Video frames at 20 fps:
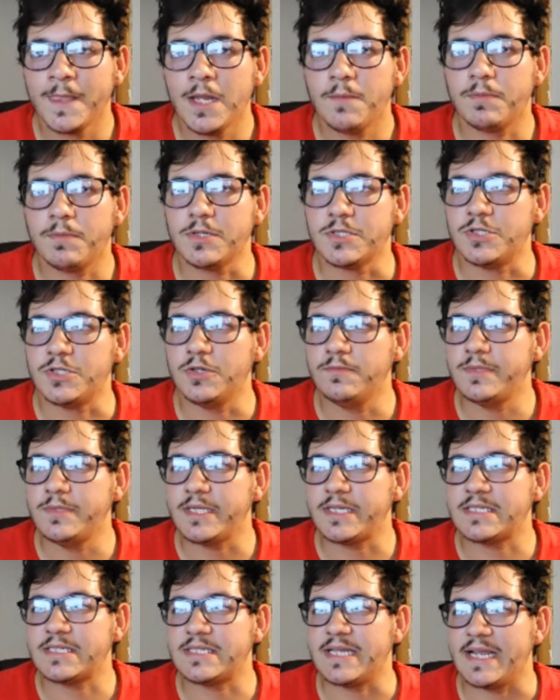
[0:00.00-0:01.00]
Presumed
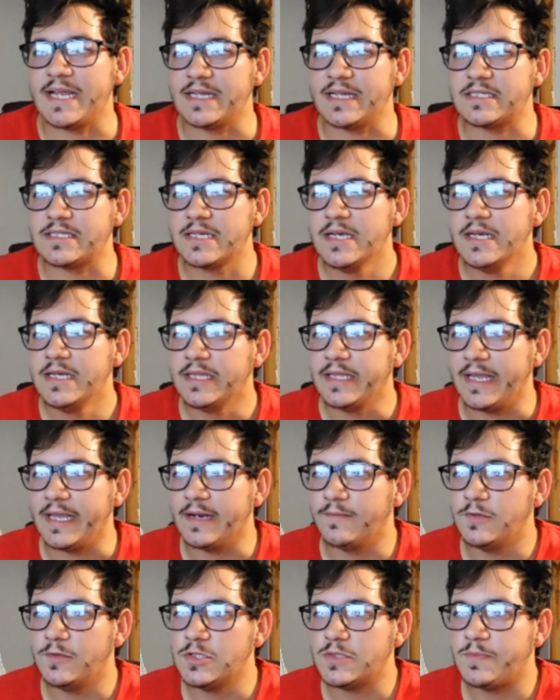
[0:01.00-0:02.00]
extinct, the
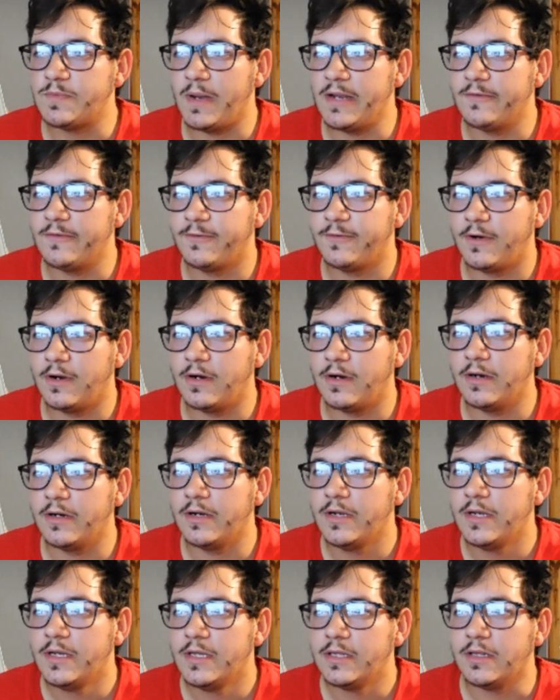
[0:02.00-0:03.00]
animal is by far
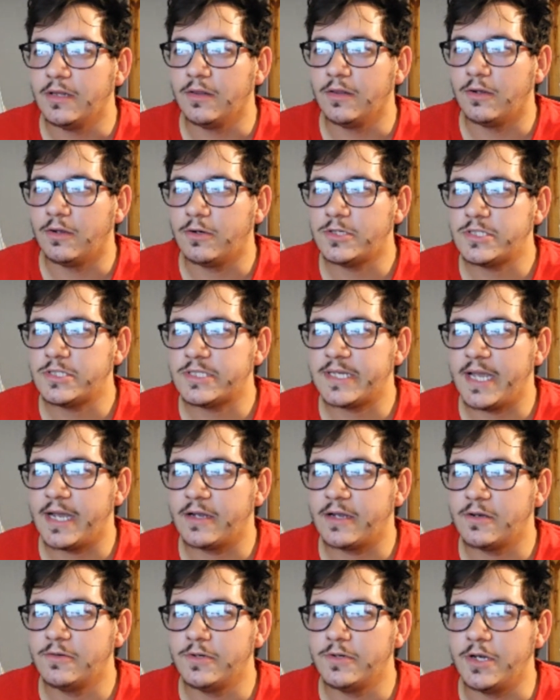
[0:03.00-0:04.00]
the largest
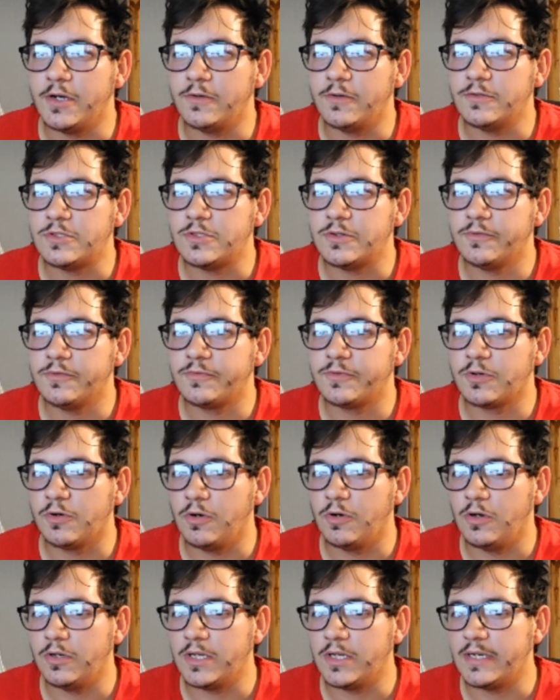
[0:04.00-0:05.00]
gecko known to have
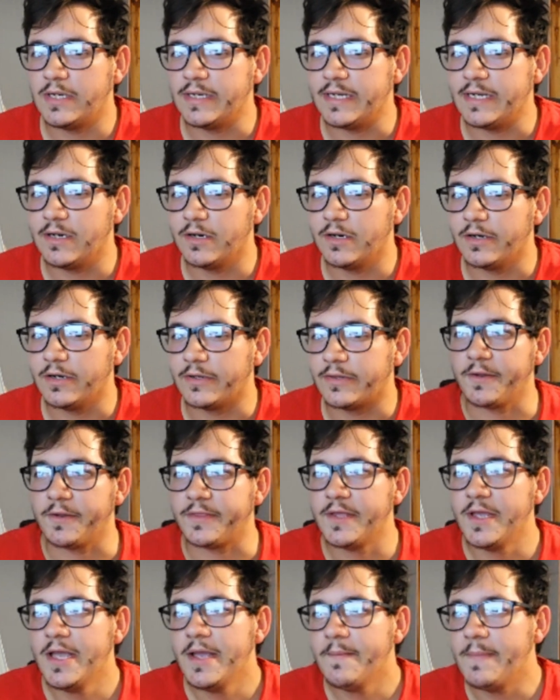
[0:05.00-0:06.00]
crawled on the Earth,
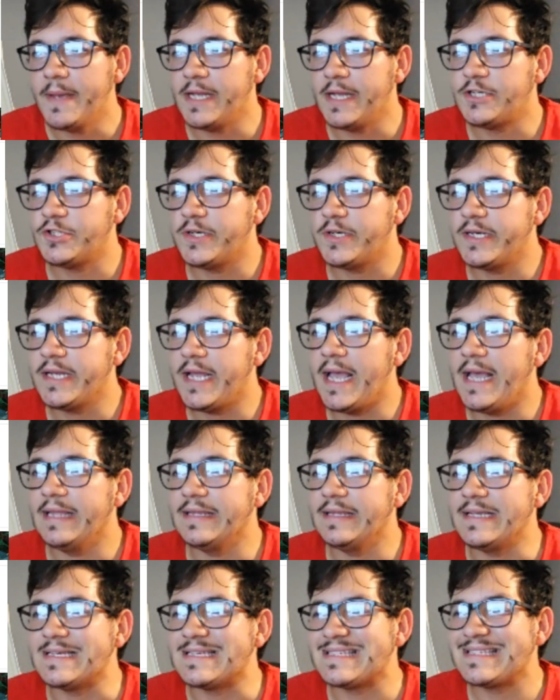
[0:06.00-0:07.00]
measuring at
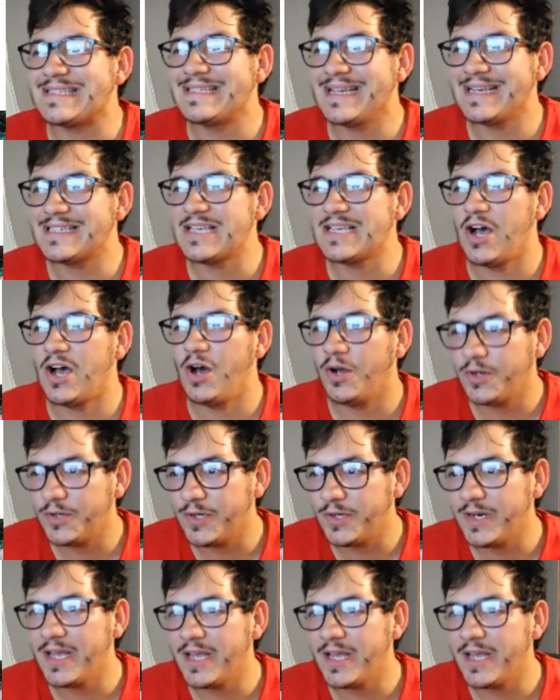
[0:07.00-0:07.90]
least 600